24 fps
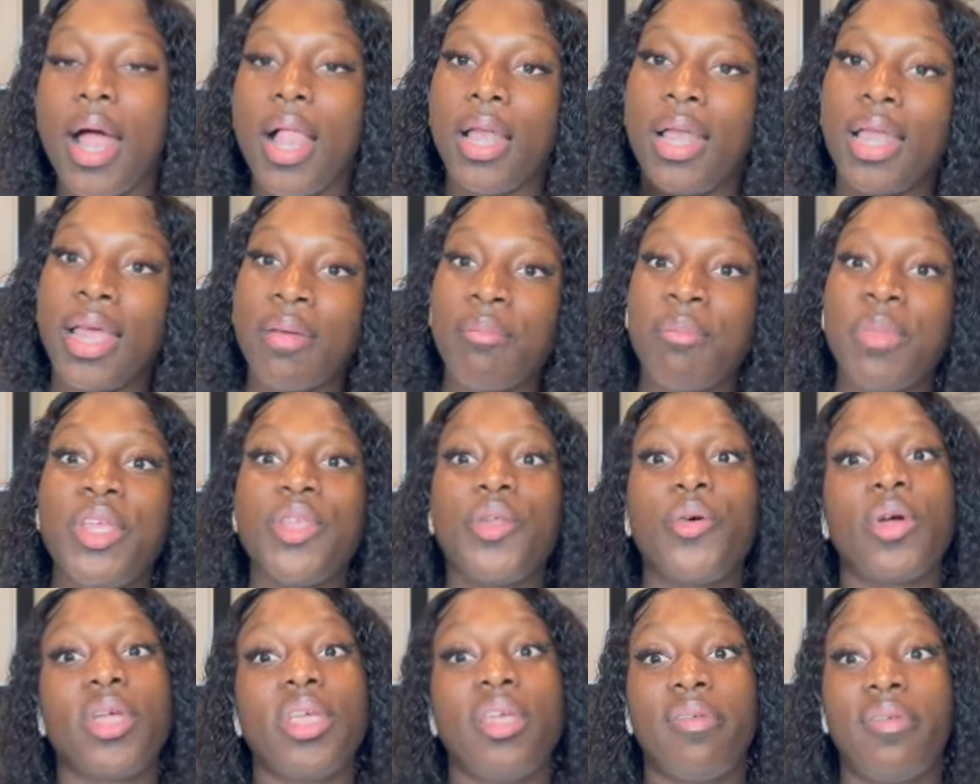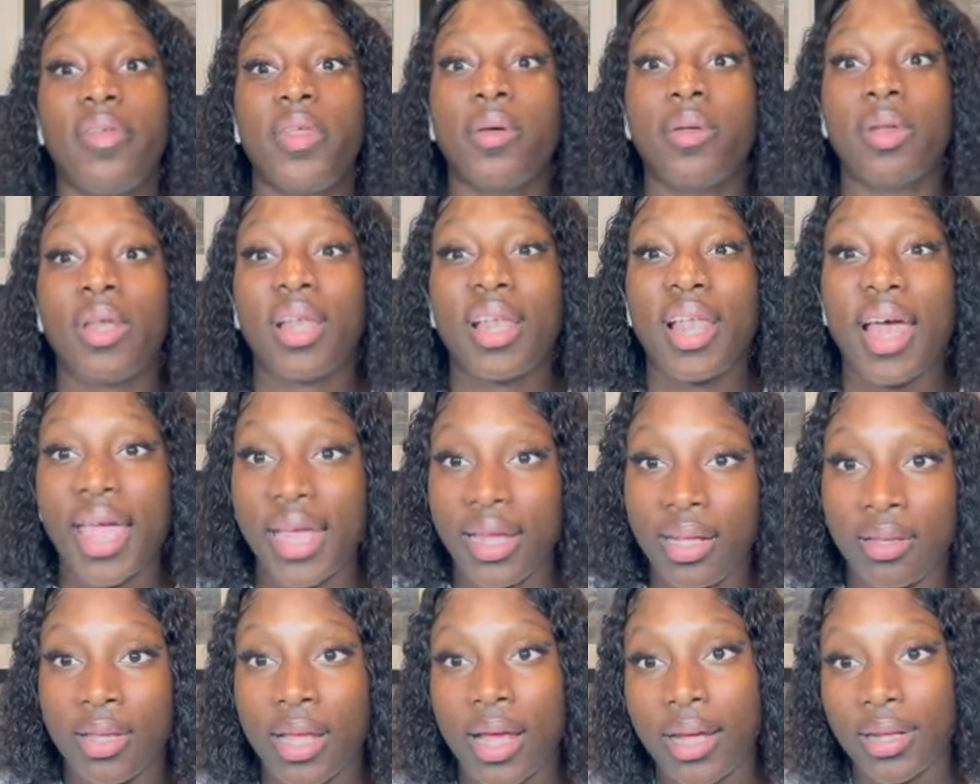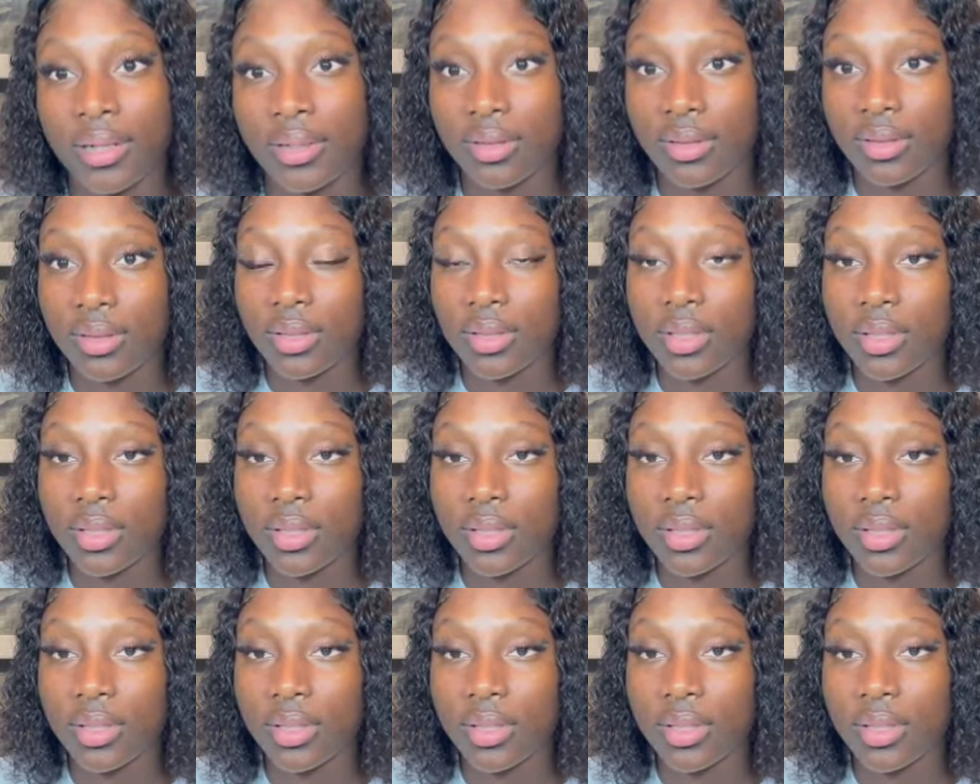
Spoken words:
Let me know if you'd like that.